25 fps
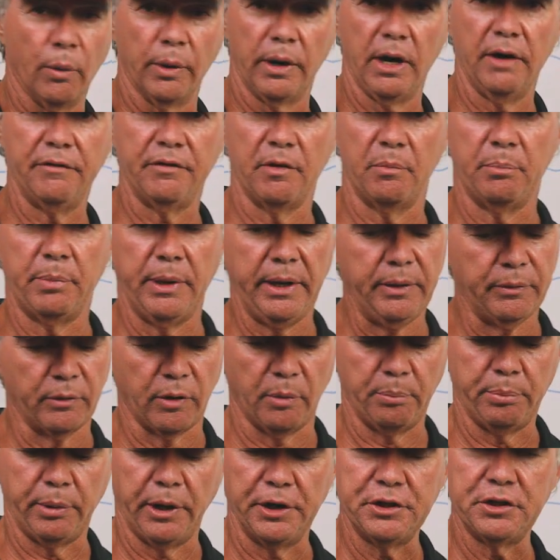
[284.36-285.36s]
whatever it be, or a
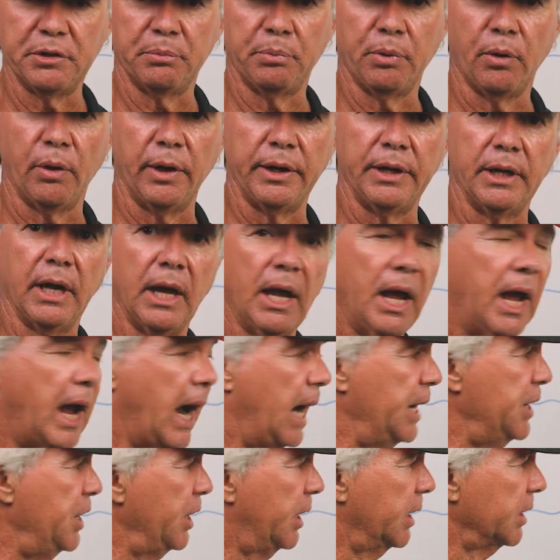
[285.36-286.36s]
pressure point,
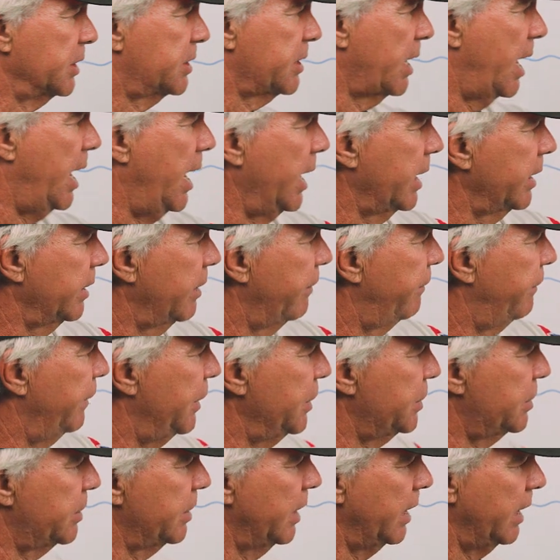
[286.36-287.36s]
and you can target the
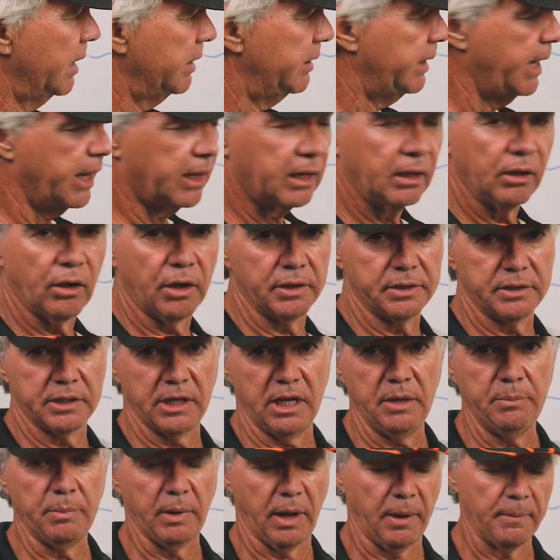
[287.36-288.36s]
fish down a lot
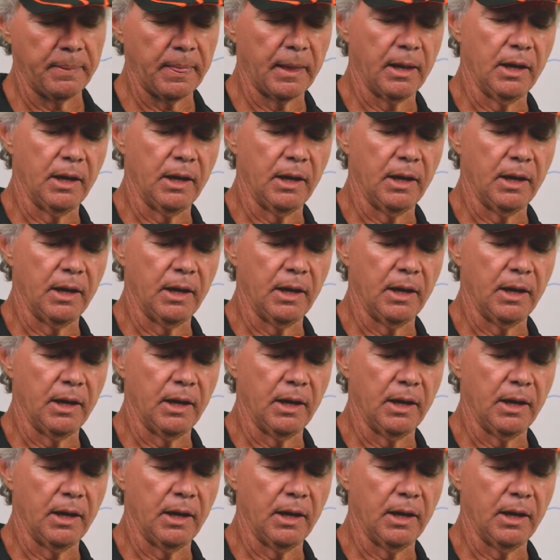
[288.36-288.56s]
deeper.